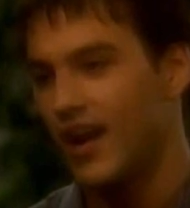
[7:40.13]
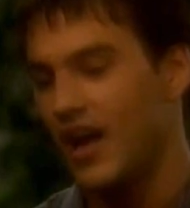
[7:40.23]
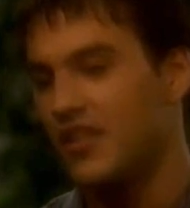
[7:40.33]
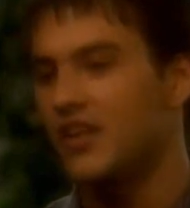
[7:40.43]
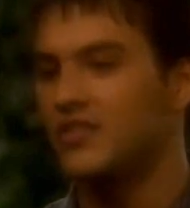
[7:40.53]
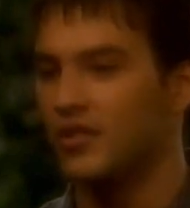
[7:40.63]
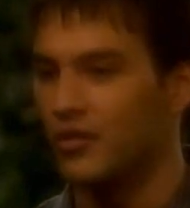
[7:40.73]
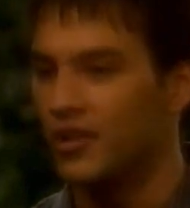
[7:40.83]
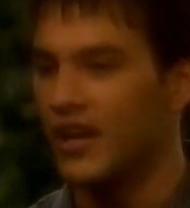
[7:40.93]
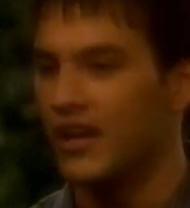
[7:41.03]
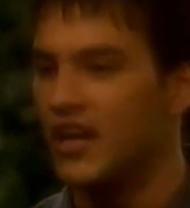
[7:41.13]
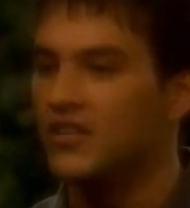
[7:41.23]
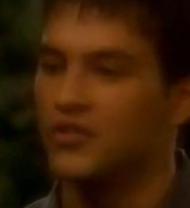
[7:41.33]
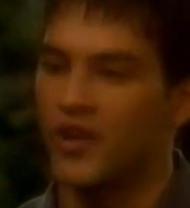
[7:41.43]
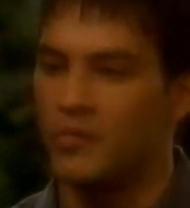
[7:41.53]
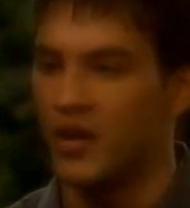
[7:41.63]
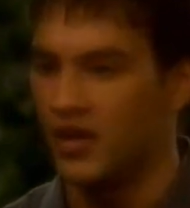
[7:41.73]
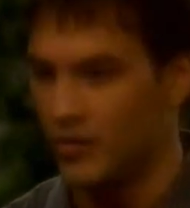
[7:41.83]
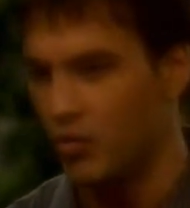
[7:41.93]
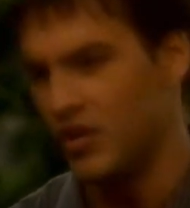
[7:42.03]
I think it's a little late to try
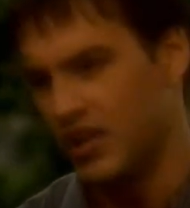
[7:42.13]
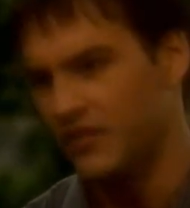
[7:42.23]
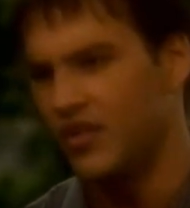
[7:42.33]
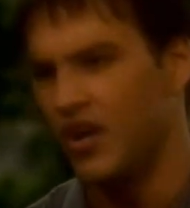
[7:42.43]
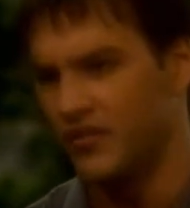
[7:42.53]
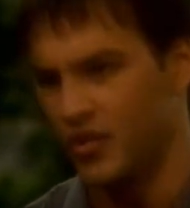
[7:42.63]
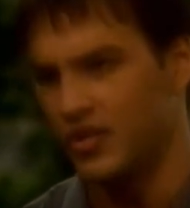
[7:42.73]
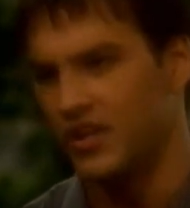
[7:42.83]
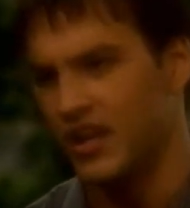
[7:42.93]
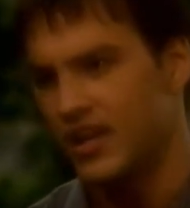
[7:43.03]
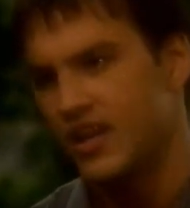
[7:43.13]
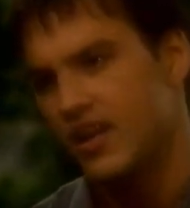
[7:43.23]
picking up where you left off, don't you think?